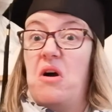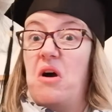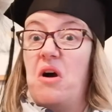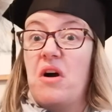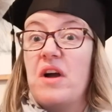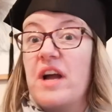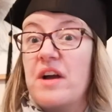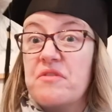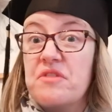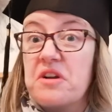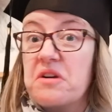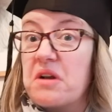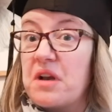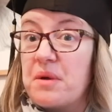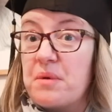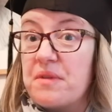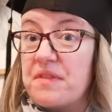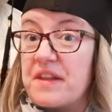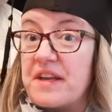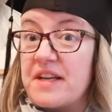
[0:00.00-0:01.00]
I have no
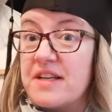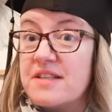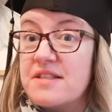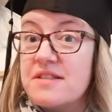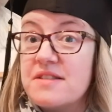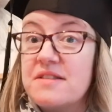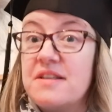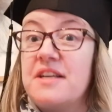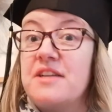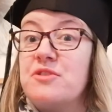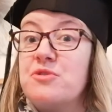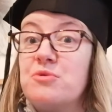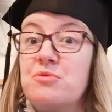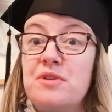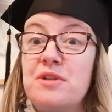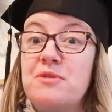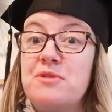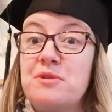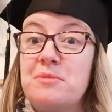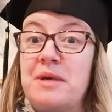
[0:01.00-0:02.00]
clue on this, it's all
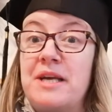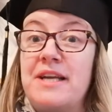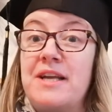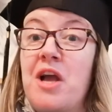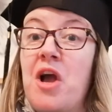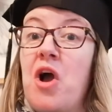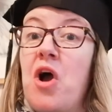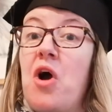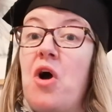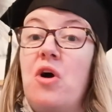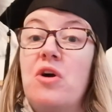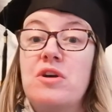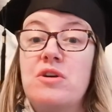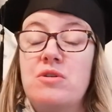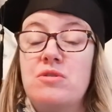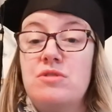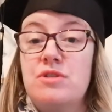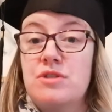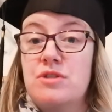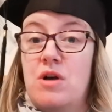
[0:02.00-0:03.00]
new to me, I
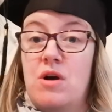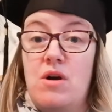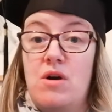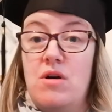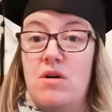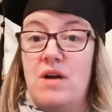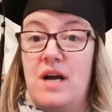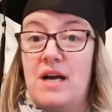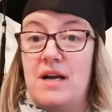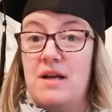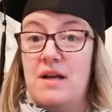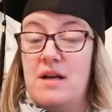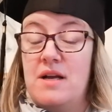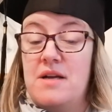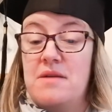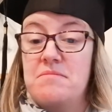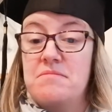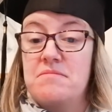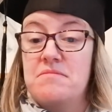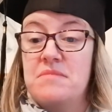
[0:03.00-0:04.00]
could start
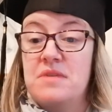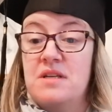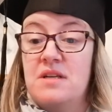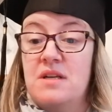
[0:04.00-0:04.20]
um,